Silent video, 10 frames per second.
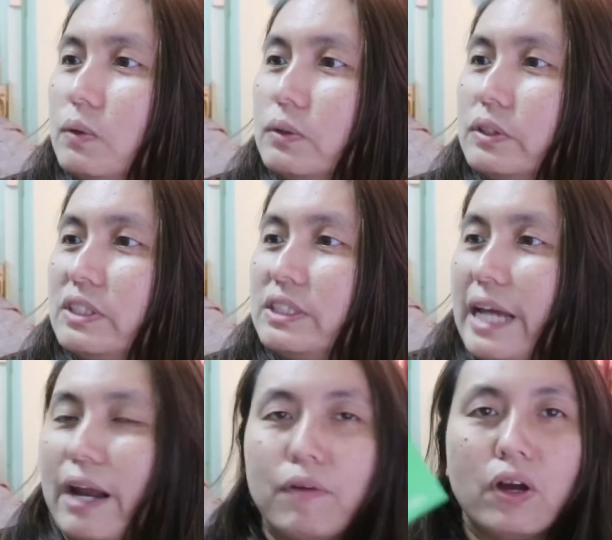
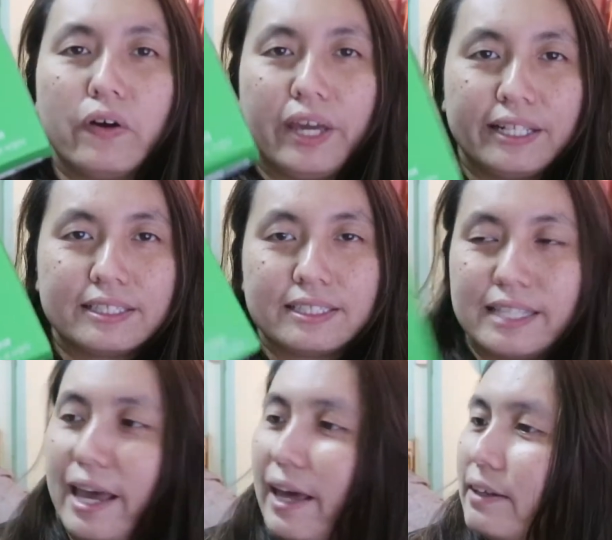stereo
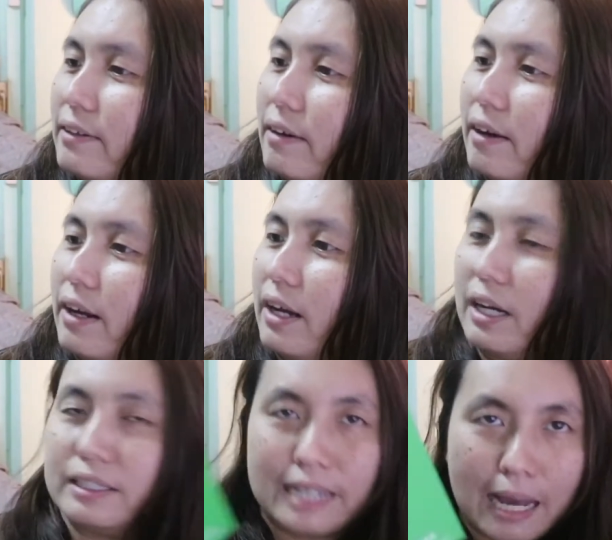headset
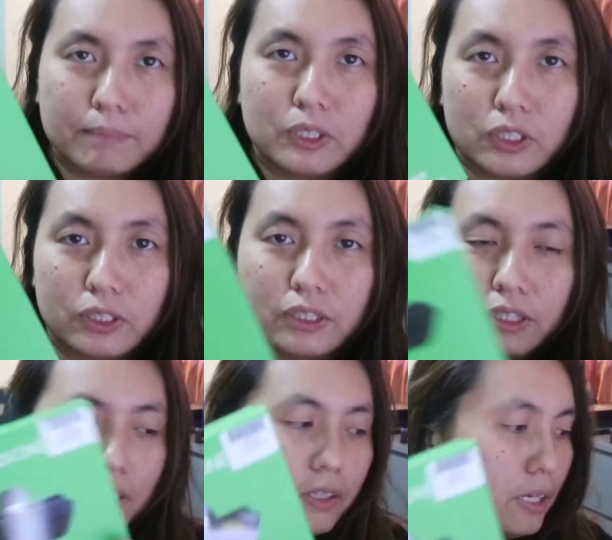adapter
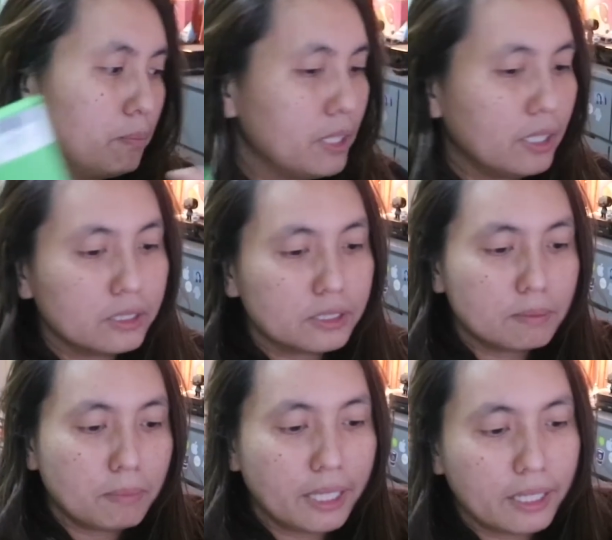okay because
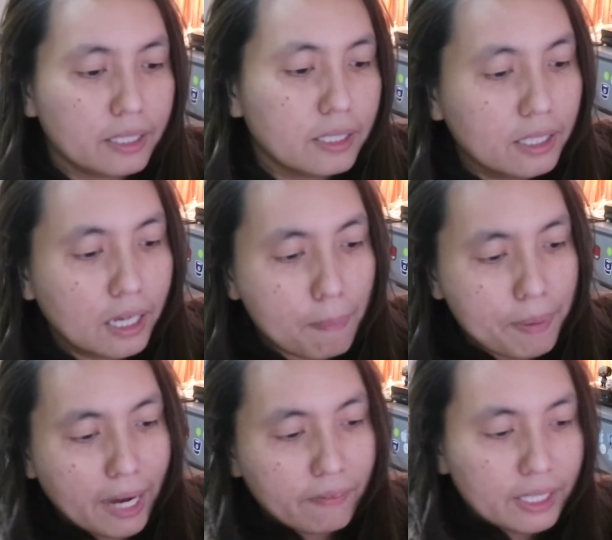my
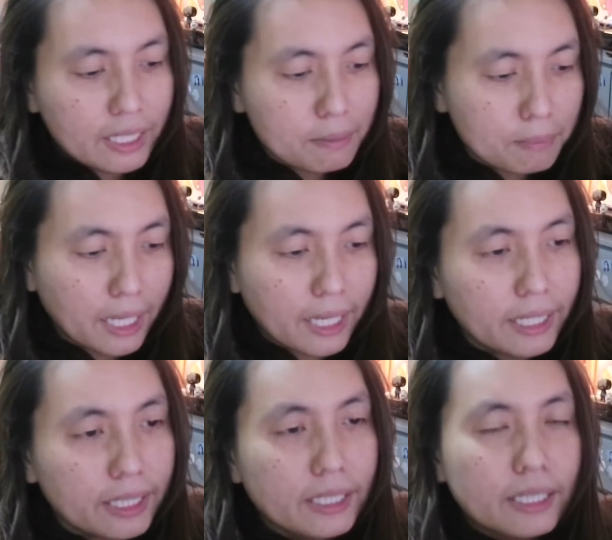apparently
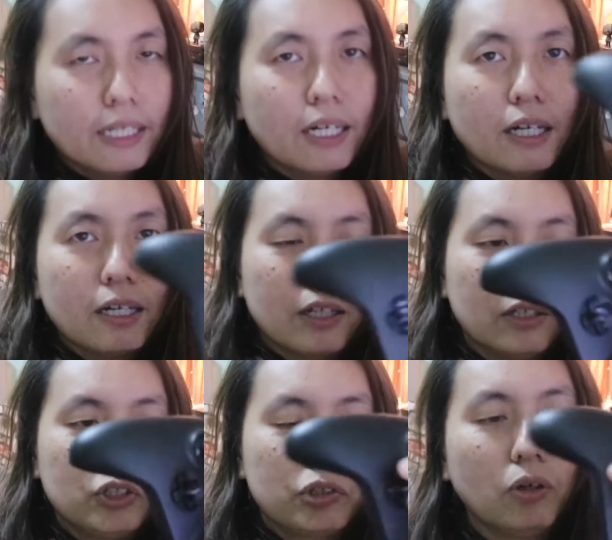my
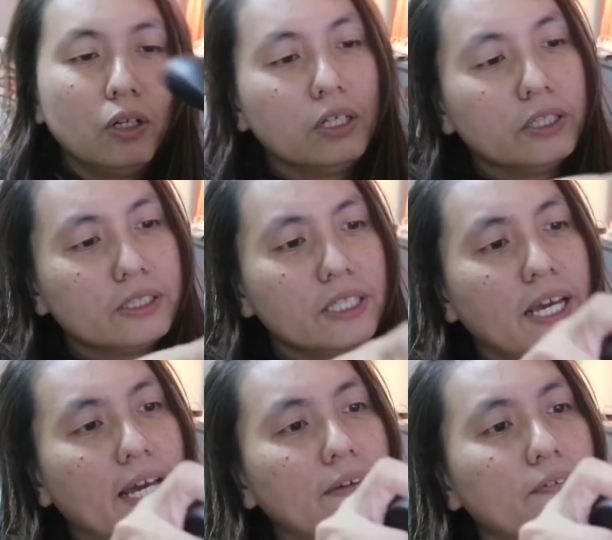controller doesn't
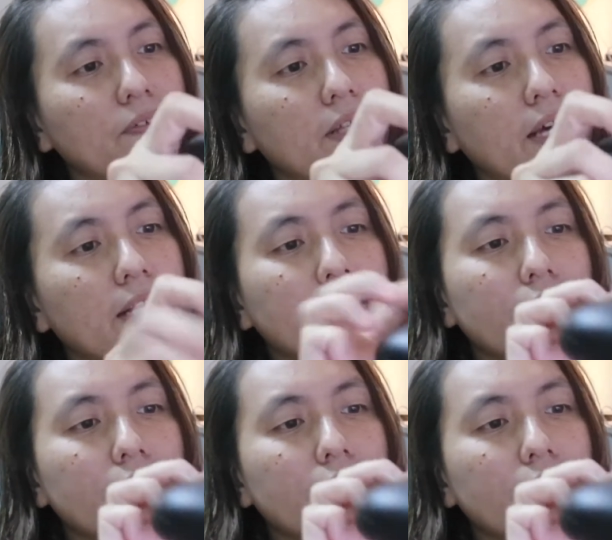have that